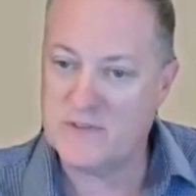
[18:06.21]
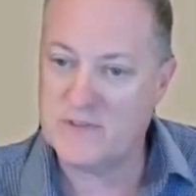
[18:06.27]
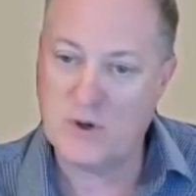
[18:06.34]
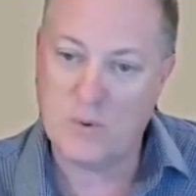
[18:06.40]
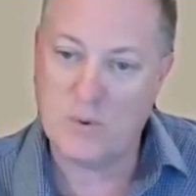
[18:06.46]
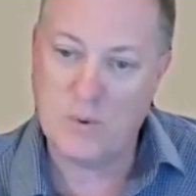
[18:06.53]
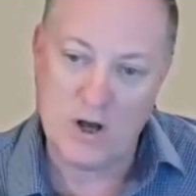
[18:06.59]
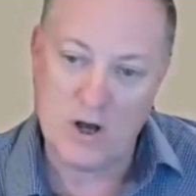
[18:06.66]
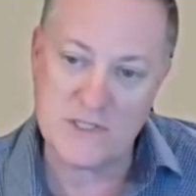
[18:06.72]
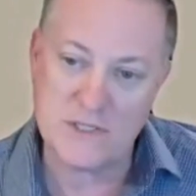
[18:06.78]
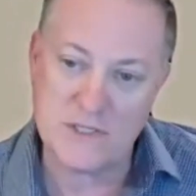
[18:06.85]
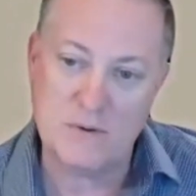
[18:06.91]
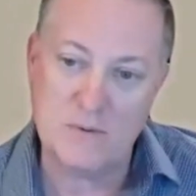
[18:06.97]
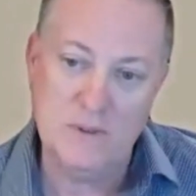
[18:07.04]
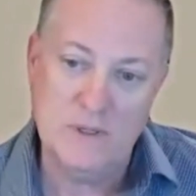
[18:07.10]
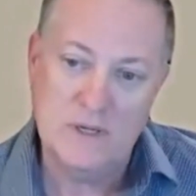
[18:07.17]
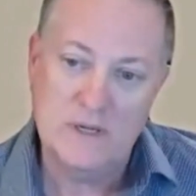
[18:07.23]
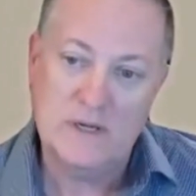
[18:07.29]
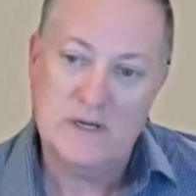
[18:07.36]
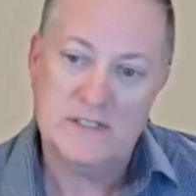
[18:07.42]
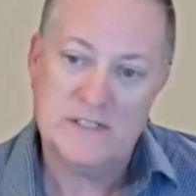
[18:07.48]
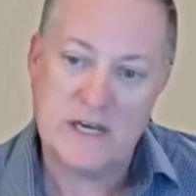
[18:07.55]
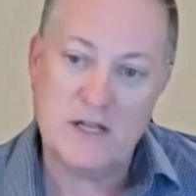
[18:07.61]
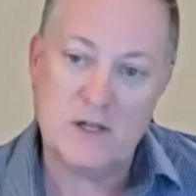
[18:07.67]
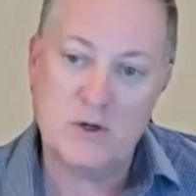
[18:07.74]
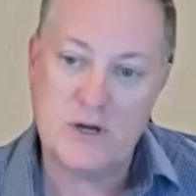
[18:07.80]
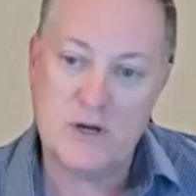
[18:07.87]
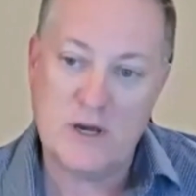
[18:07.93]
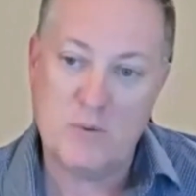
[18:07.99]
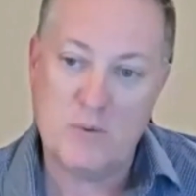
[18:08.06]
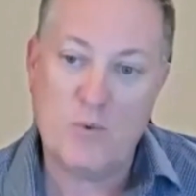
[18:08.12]
So also take a look
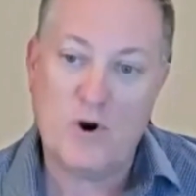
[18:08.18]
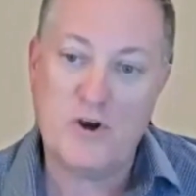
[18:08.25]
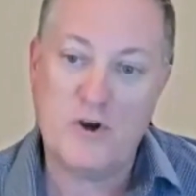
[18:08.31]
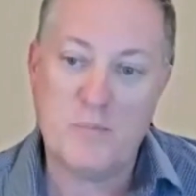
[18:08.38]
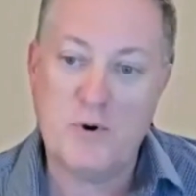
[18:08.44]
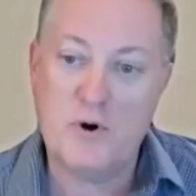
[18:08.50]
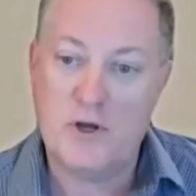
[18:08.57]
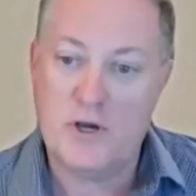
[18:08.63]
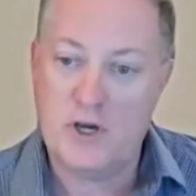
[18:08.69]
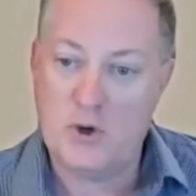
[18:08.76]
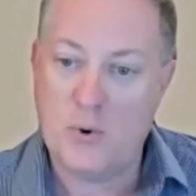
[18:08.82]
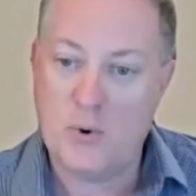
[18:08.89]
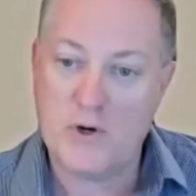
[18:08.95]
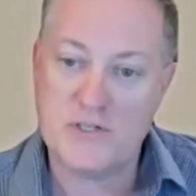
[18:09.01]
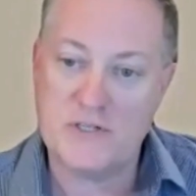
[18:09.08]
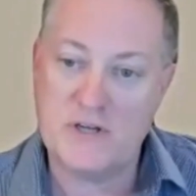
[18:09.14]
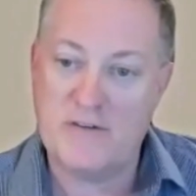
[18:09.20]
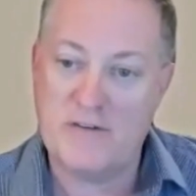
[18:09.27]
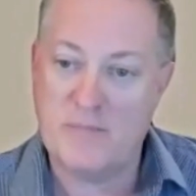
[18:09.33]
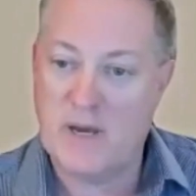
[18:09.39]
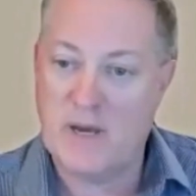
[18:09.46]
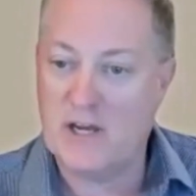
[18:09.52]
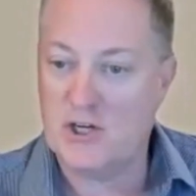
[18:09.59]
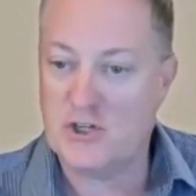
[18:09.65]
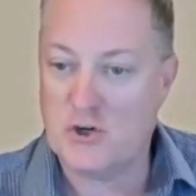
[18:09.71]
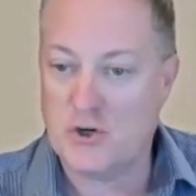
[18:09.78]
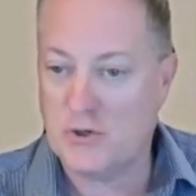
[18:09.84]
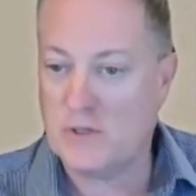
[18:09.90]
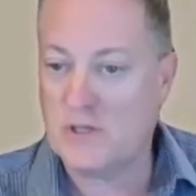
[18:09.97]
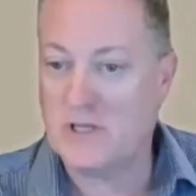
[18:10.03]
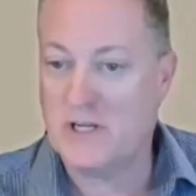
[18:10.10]
at where you're putting your stuff, making sure
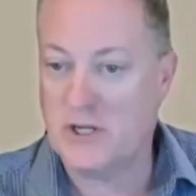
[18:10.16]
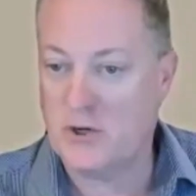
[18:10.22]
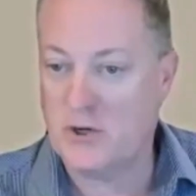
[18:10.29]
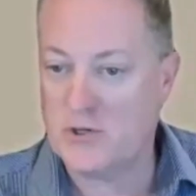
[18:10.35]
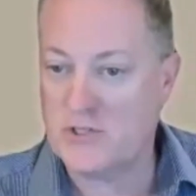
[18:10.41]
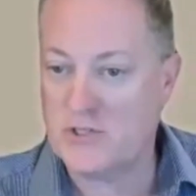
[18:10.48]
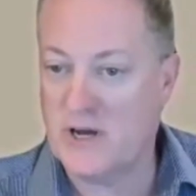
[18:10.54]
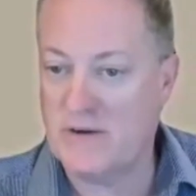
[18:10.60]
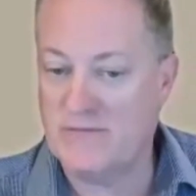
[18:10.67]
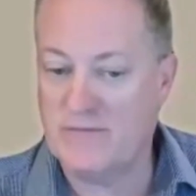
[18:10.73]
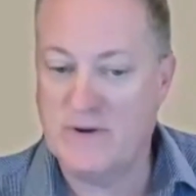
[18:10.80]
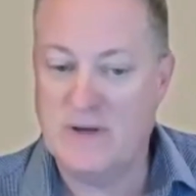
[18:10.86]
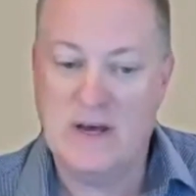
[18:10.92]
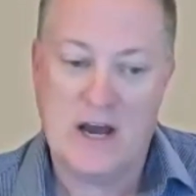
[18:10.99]
you're cleaning your stuff.